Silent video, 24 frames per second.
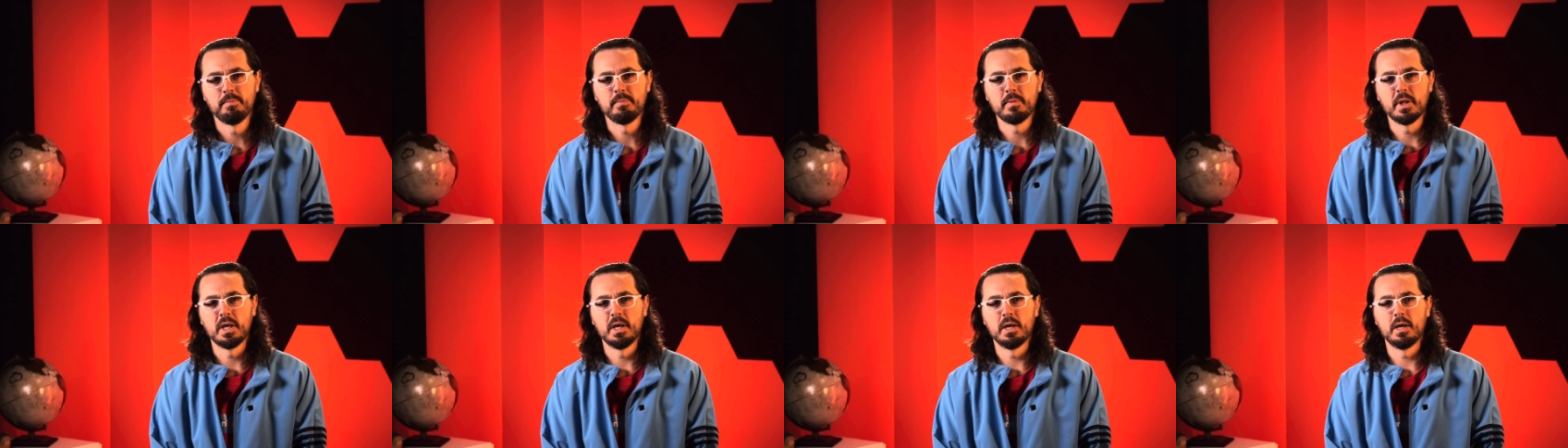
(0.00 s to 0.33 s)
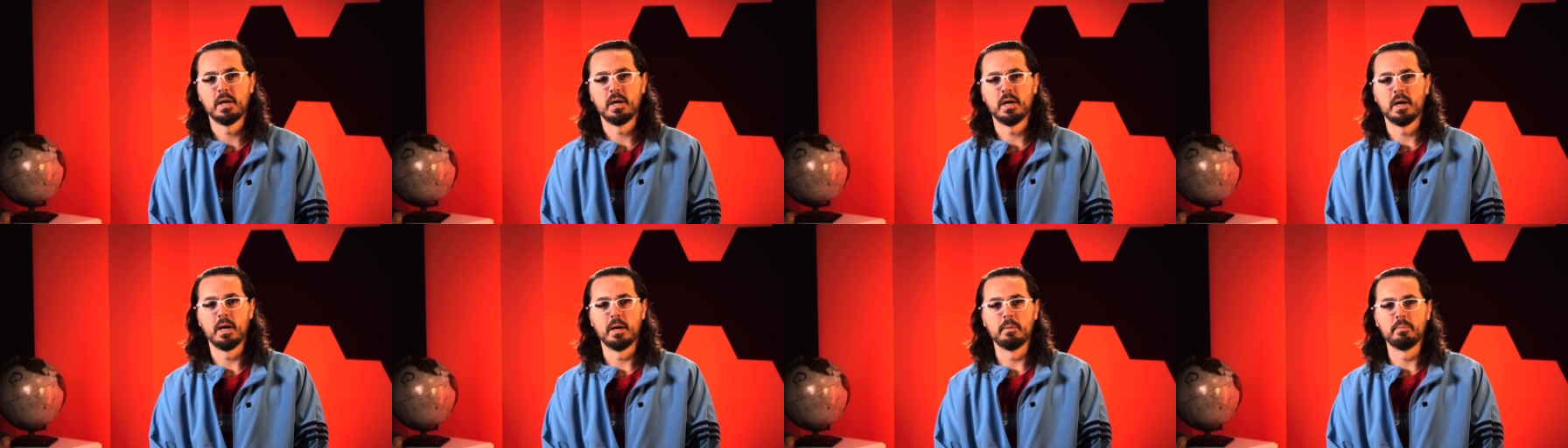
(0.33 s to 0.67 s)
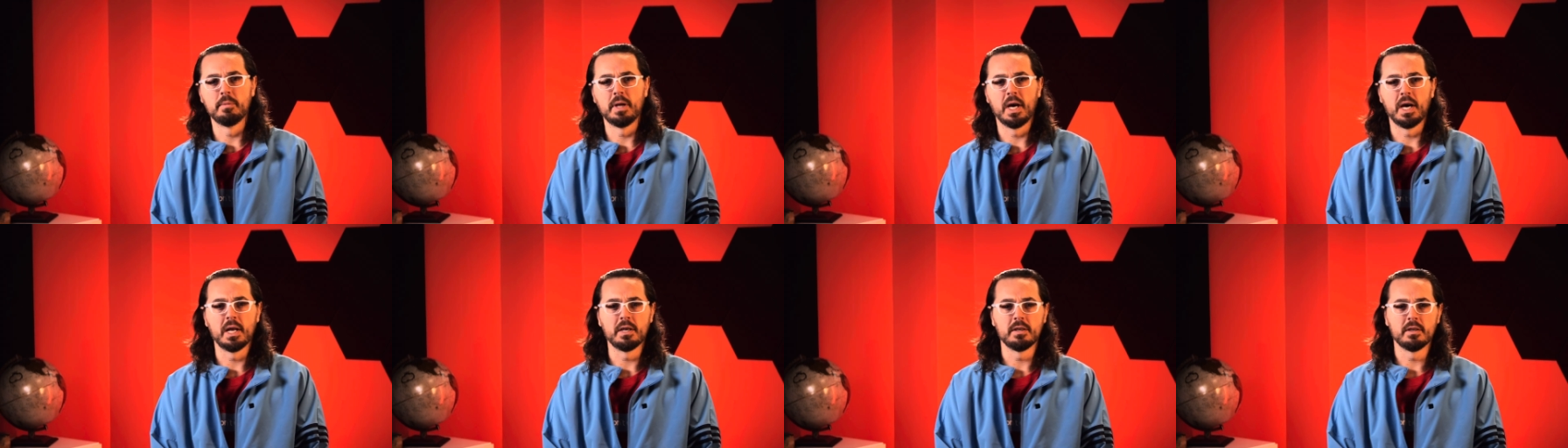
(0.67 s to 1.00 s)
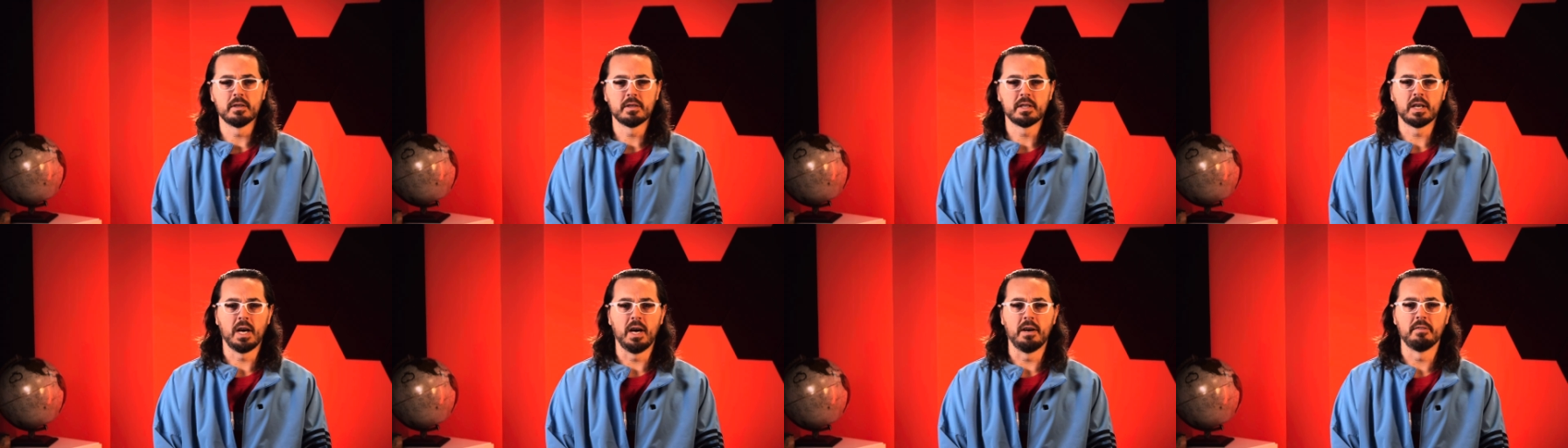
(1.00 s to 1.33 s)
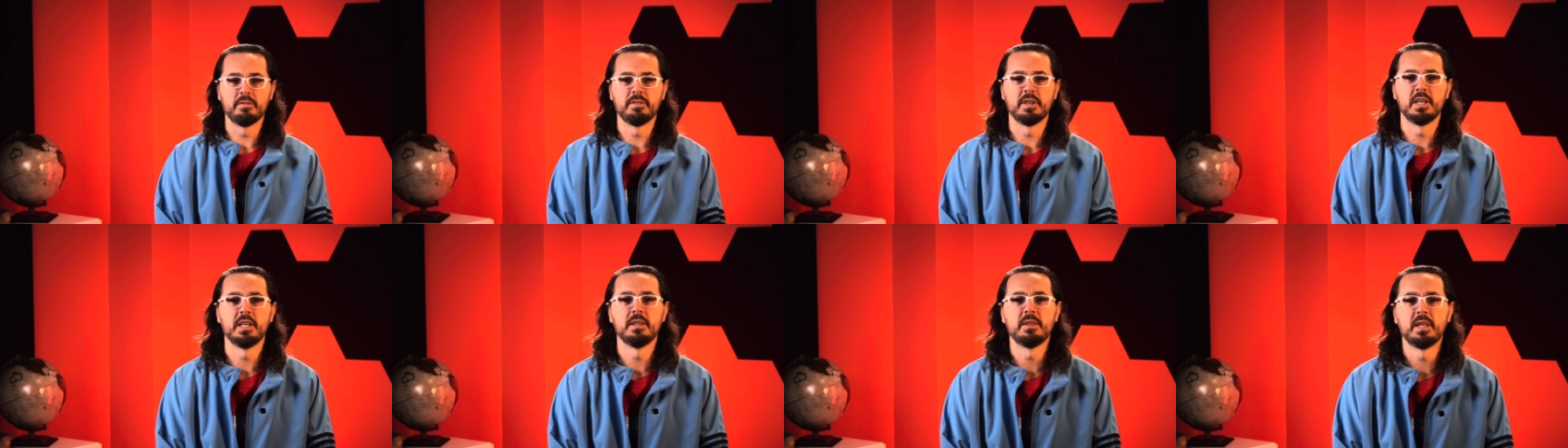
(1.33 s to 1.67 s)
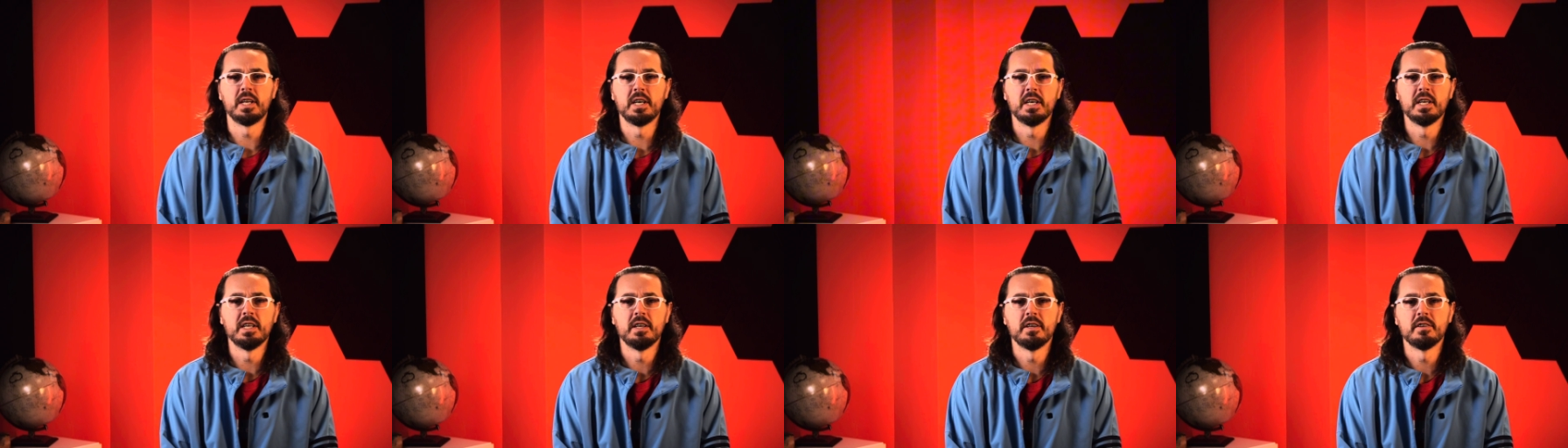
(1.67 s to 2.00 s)
Uh, I'm not confident
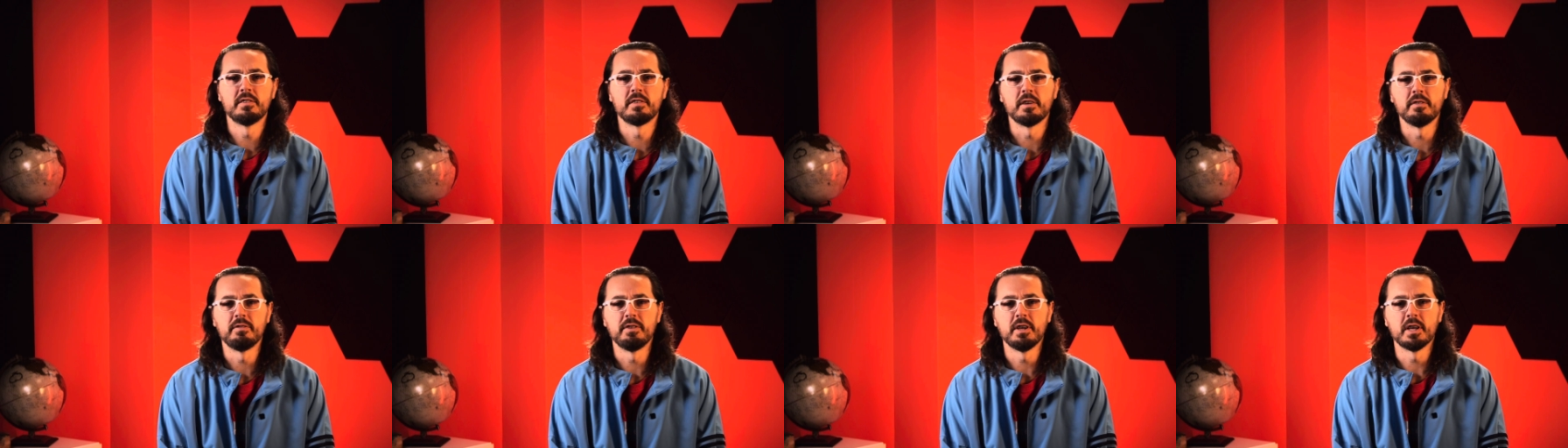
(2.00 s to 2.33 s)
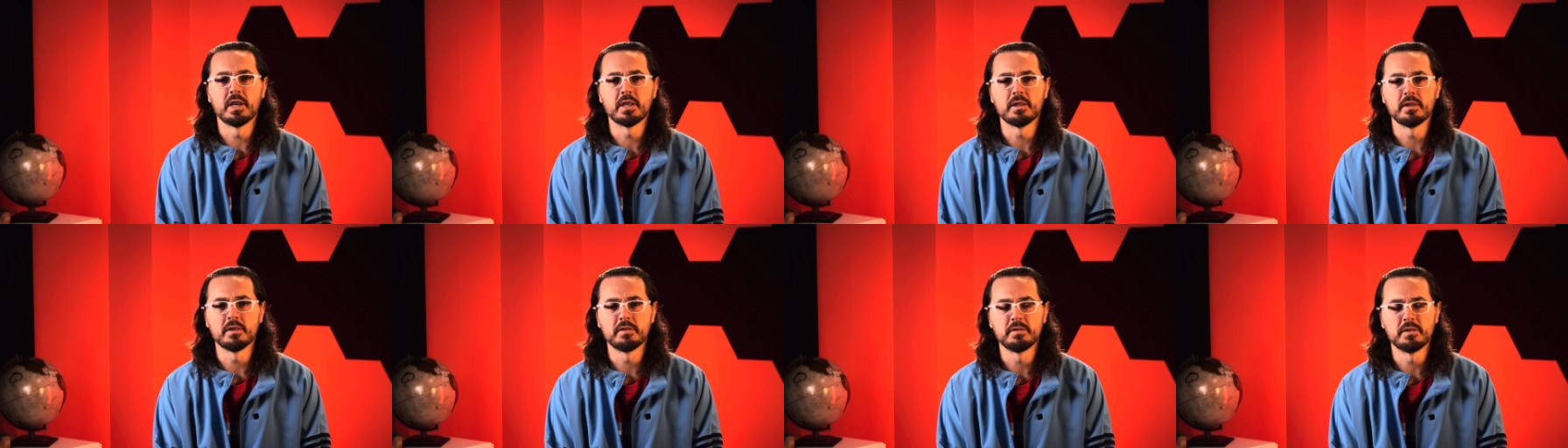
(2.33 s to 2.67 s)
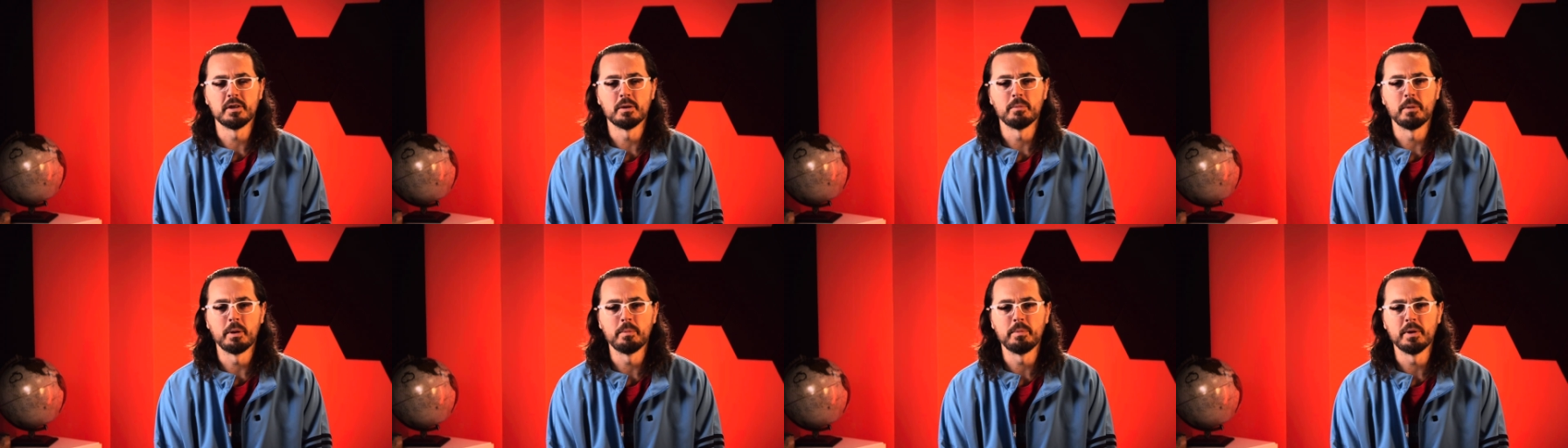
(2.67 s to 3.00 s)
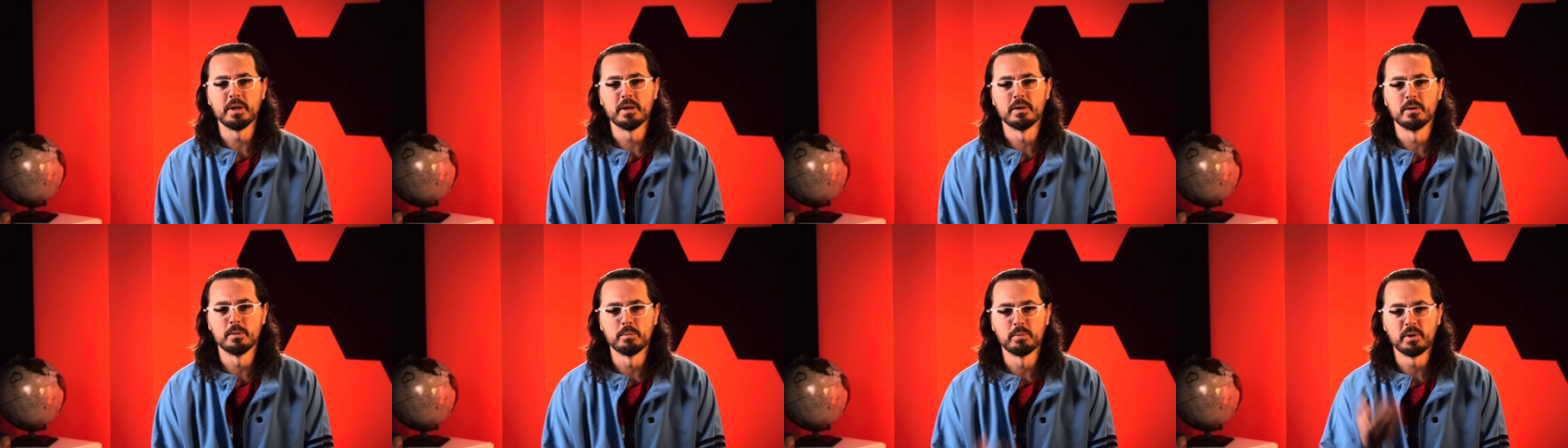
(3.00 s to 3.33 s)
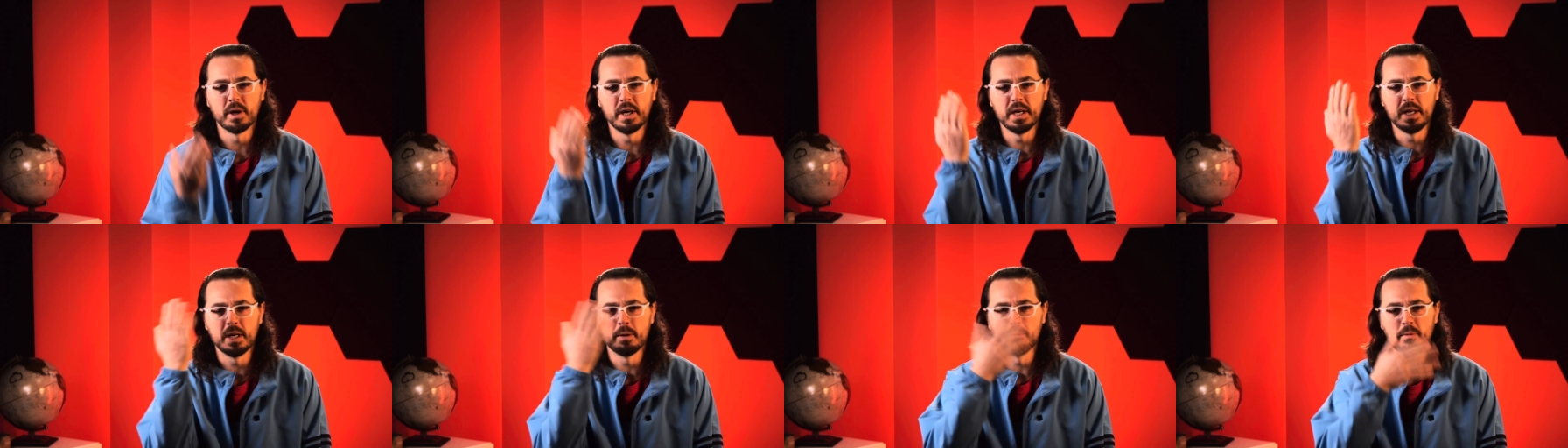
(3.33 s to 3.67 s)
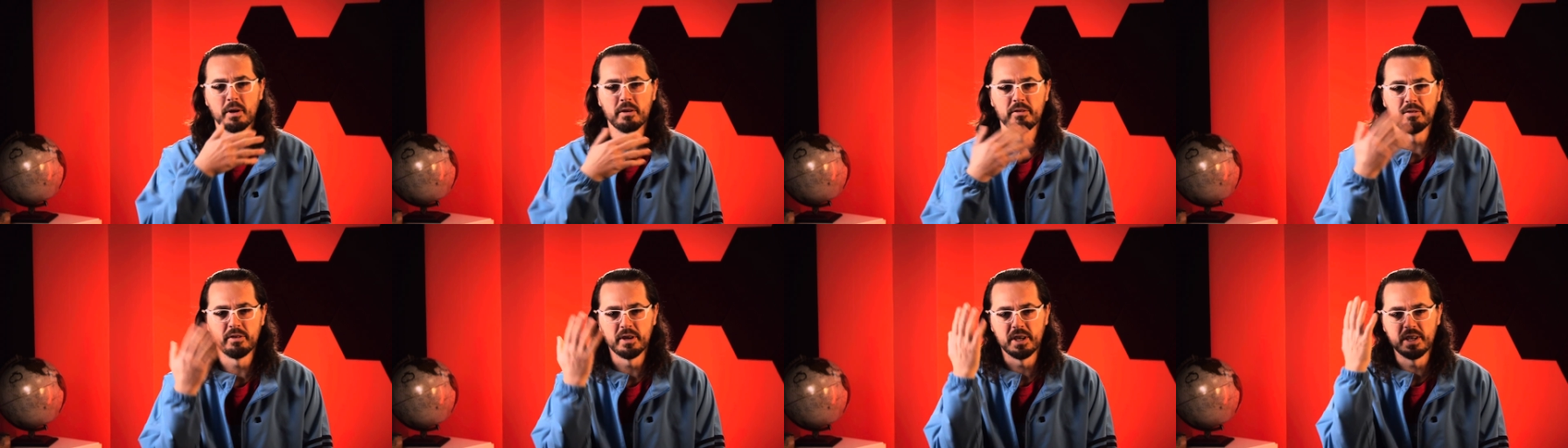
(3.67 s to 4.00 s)
that it is. I feel like this still might be a little bright on
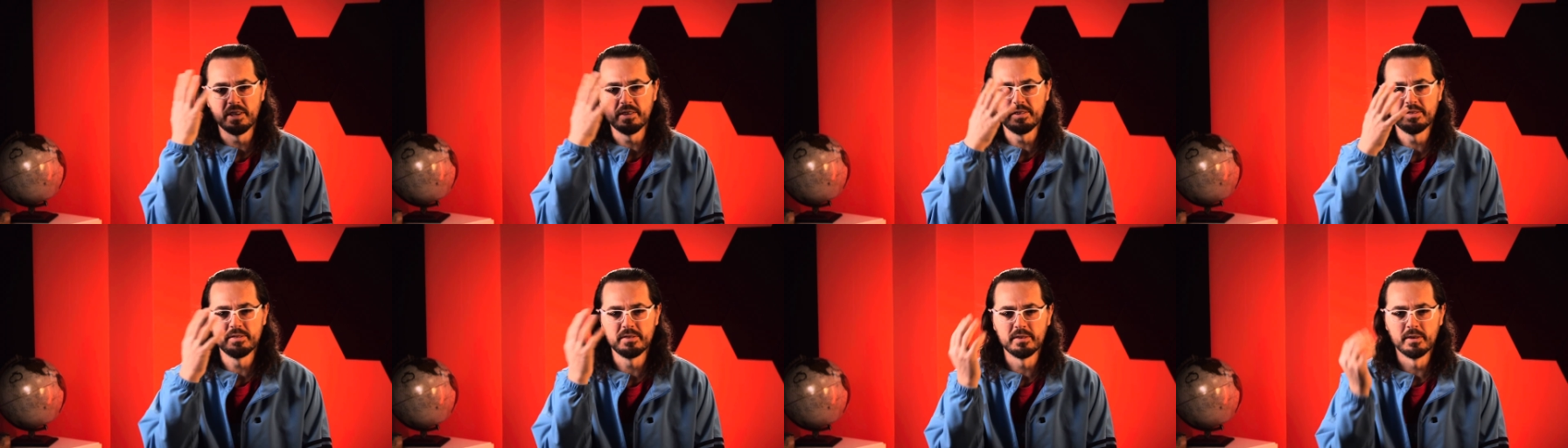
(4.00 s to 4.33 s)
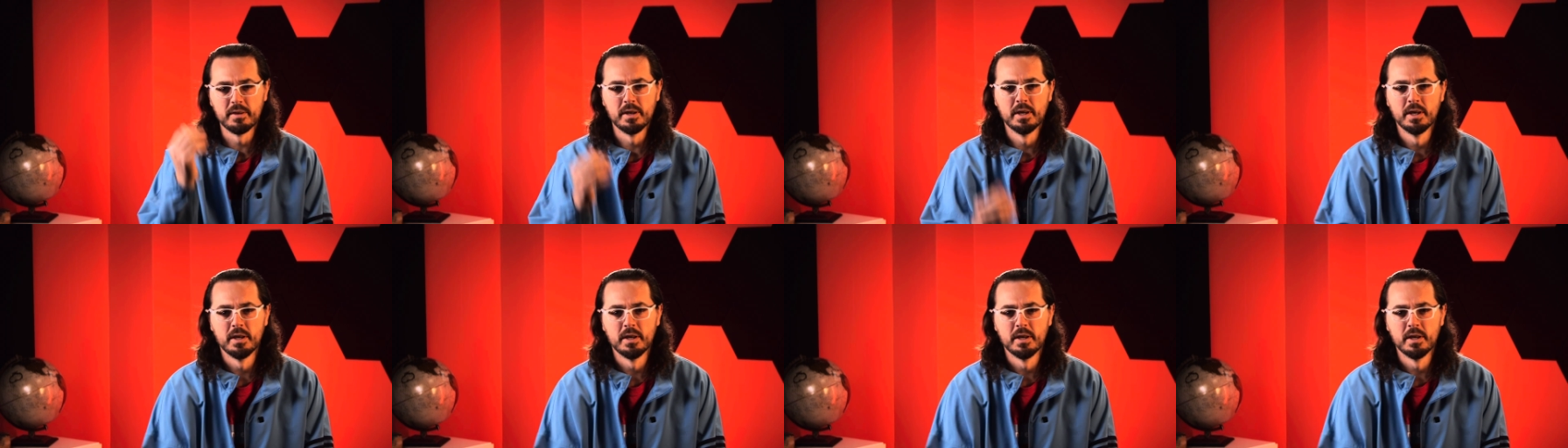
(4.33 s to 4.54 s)
my face,